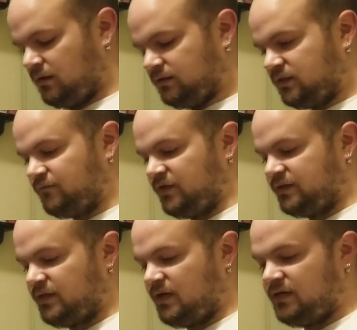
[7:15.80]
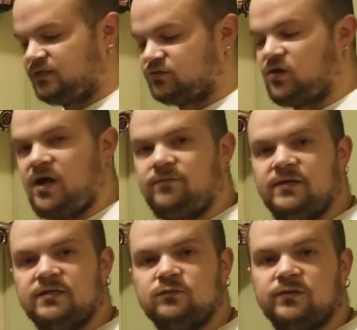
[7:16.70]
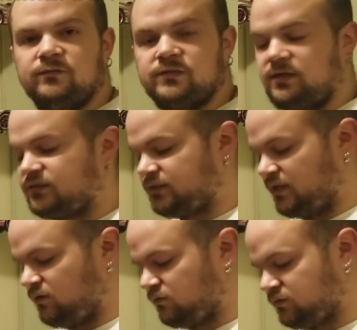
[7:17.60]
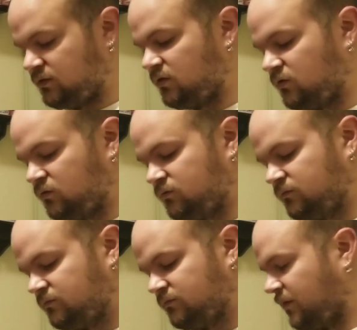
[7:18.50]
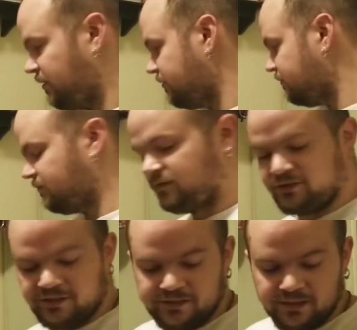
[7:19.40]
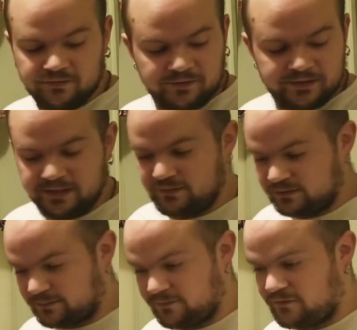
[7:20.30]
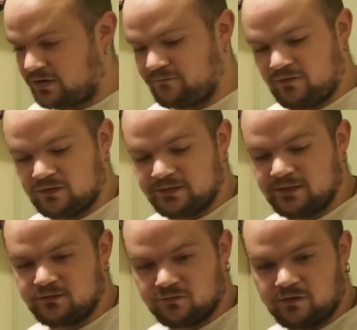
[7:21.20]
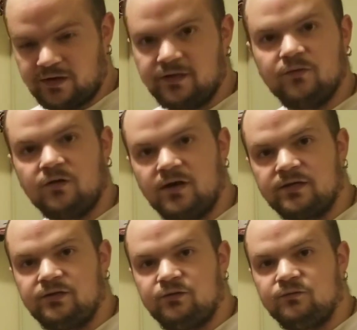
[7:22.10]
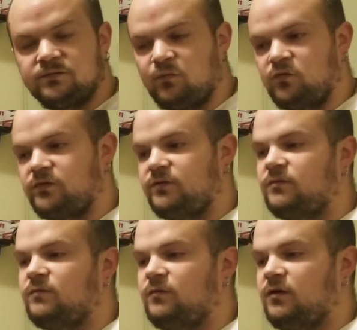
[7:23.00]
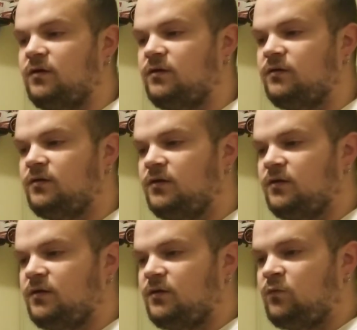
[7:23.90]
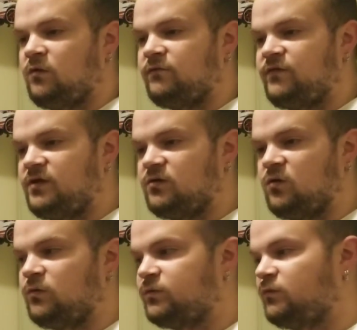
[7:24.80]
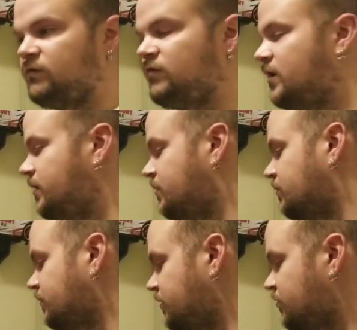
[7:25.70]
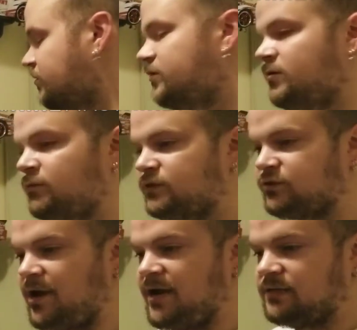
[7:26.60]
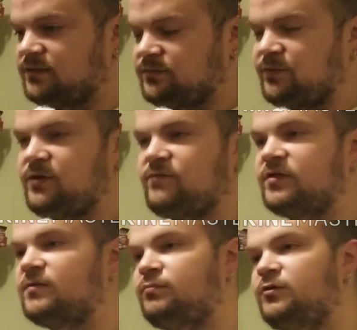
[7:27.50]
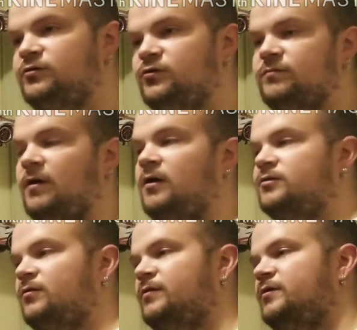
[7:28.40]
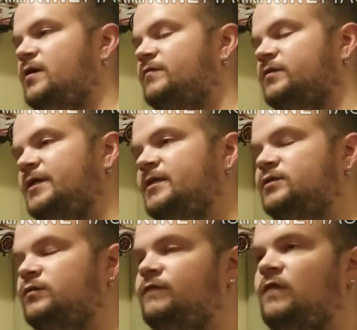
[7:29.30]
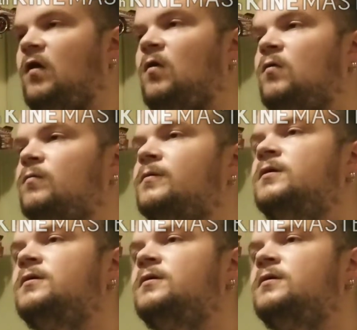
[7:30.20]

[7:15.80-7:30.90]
stuff like that. I just grabbed this when it was on sale. So, I mean, the GT3C was my very first digital radio where I could use more than one vehicle with one radio. You can do it with Traxxas, but you have to get the Bluetooth module, and then you have to link it to a phone.